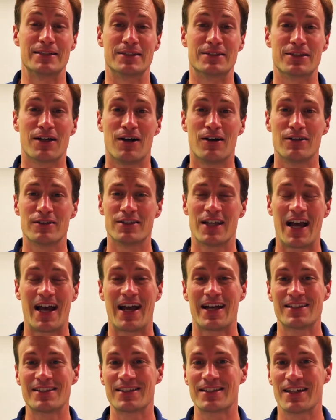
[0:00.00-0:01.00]
a tall
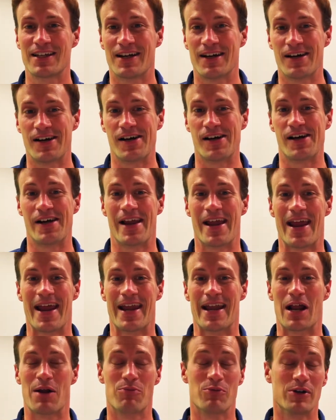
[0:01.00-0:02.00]
task, uh,
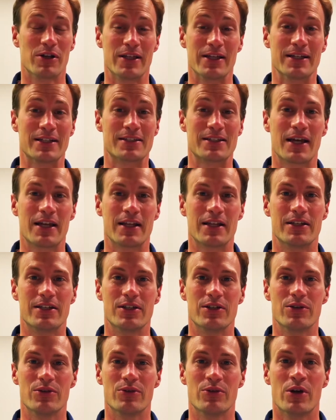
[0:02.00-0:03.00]
and I'm really excited
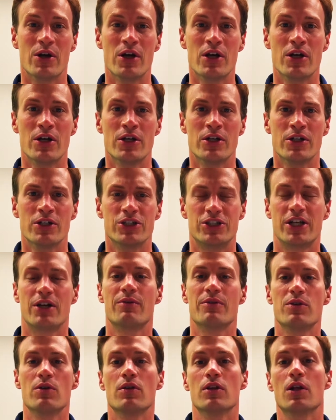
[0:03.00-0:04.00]
to share
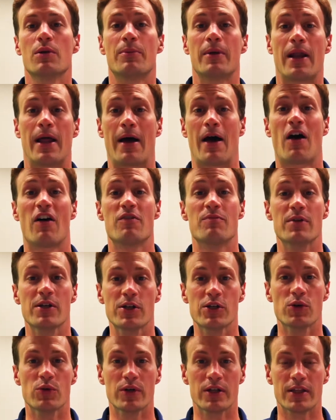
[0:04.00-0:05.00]
with you a little bit of how I've
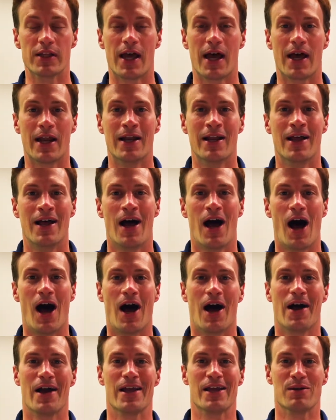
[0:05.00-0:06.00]
been doing that
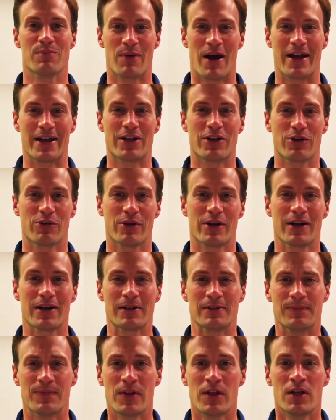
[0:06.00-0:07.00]
uh, in my
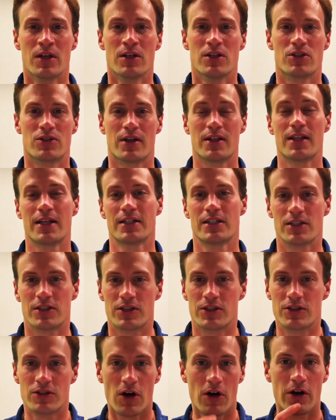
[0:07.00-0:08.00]
career. So I'd like to
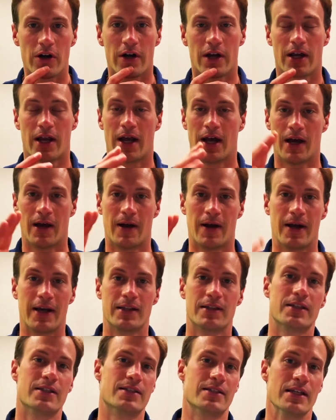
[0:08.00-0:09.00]
start uh,
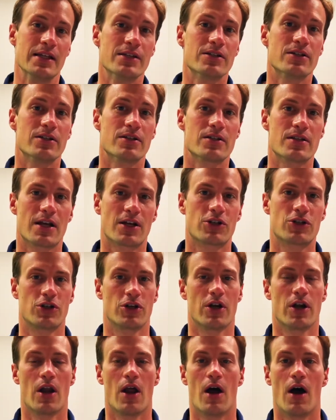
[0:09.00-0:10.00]
at this
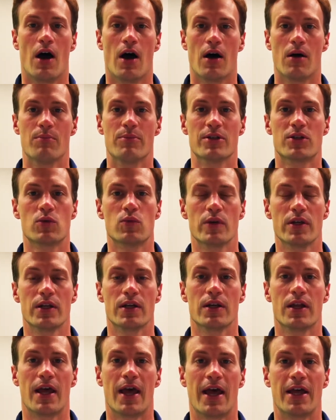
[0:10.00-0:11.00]
intersection um,
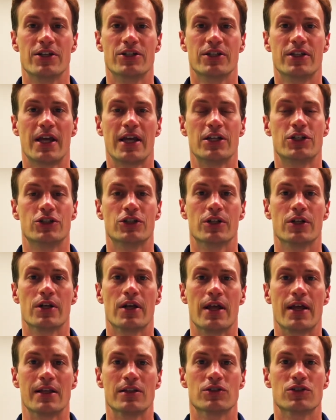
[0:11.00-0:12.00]
between
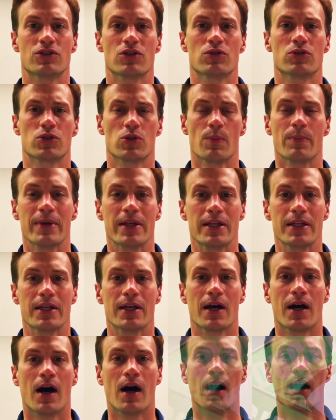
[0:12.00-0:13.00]
education and social media.